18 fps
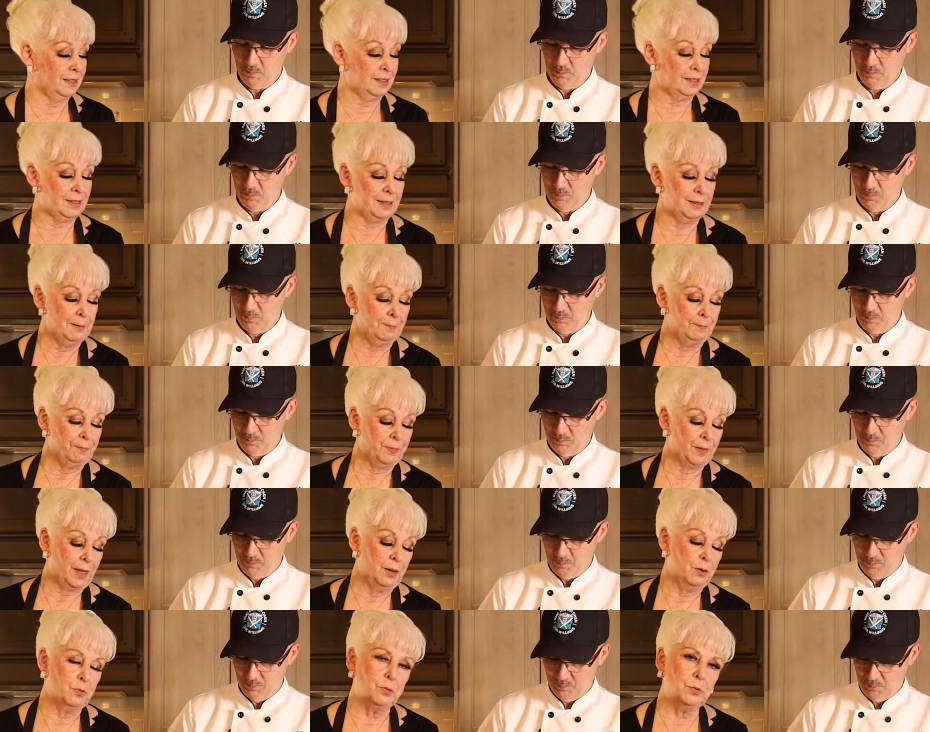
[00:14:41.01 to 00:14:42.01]
Speaker 1: it's
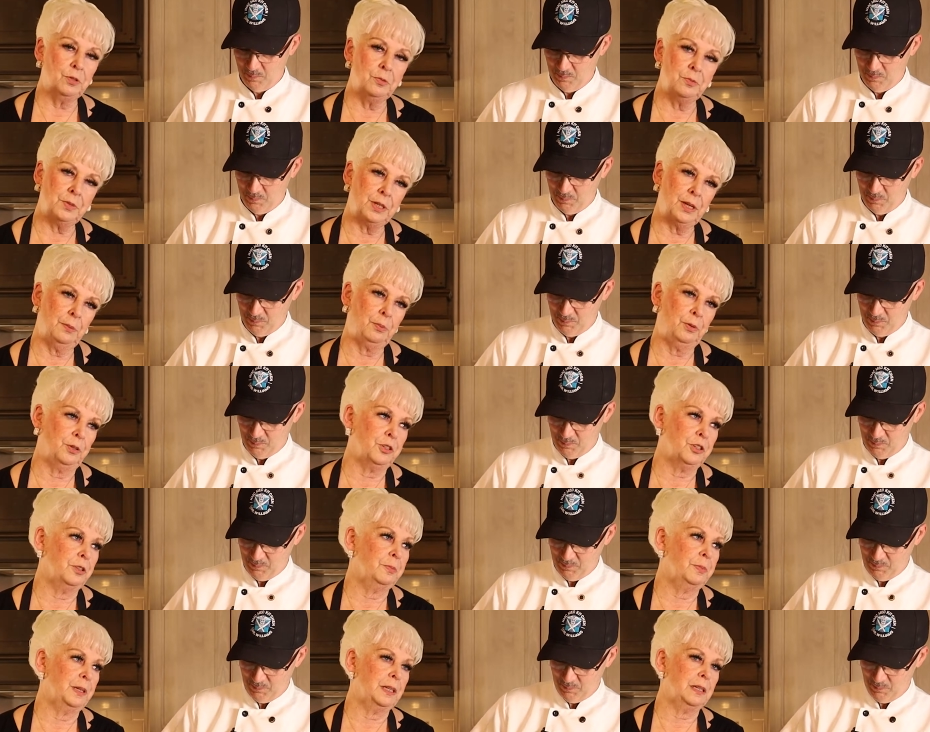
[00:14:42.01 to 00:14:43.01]
room
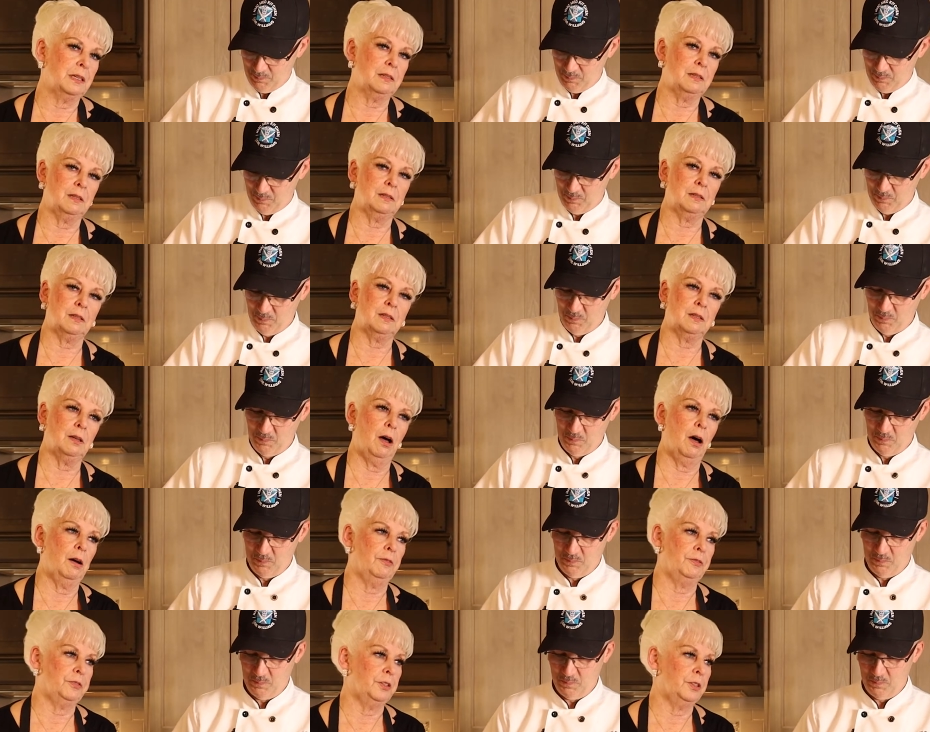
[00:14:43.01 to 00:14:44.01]
temperature because it's
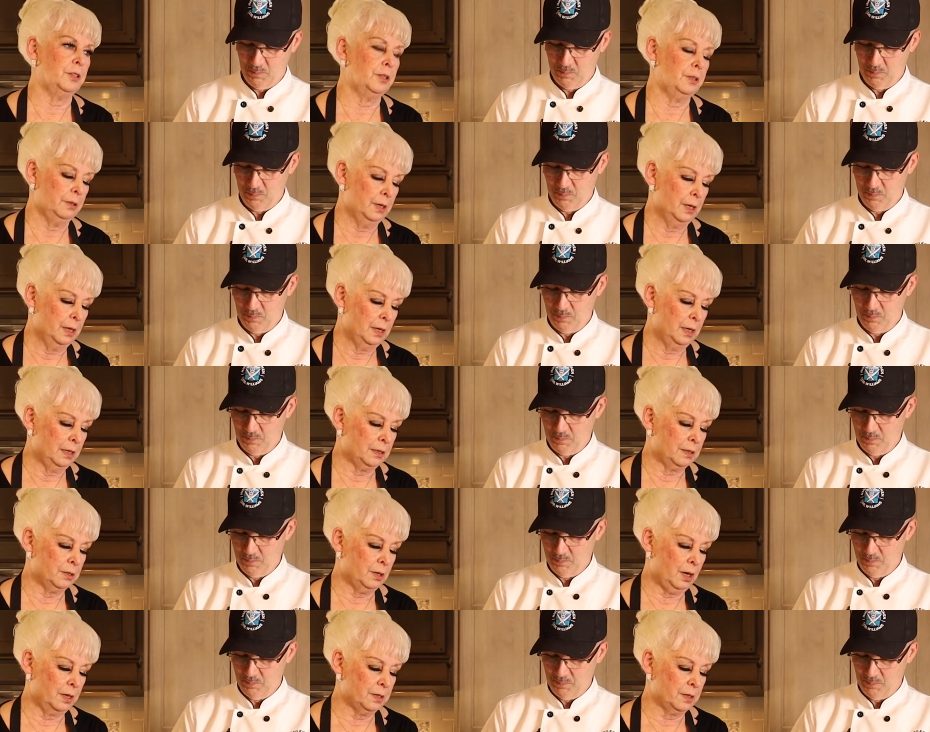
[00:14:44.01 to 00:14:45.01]
softer.
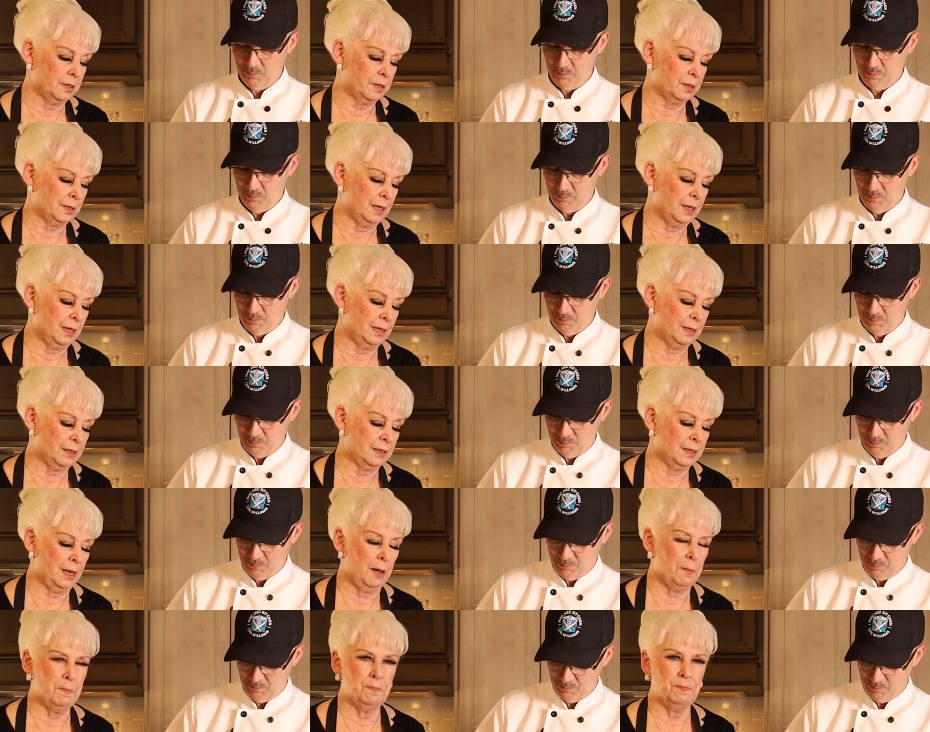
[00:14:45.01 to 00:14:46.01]
It's not as, as,
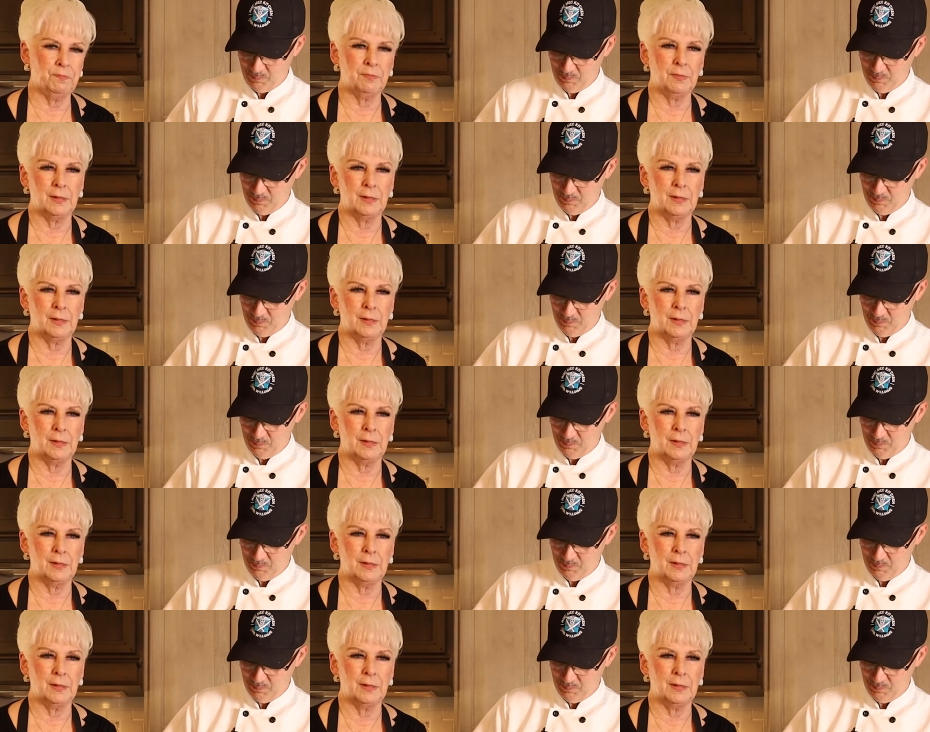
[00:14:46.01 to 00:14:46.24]
um,